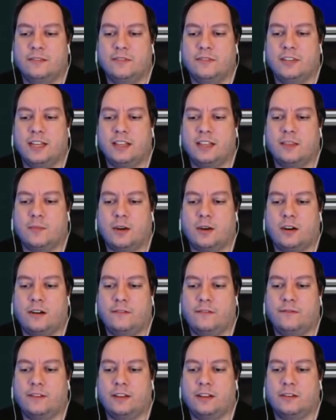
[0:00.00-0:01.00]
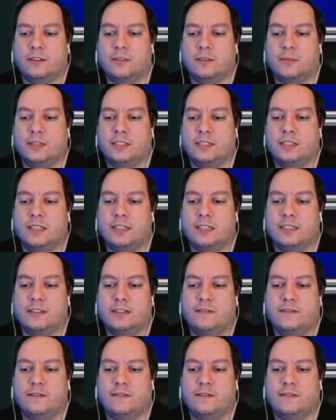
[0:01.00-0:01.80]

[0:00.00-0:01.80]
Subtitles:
You take them off, it goes up to 6 and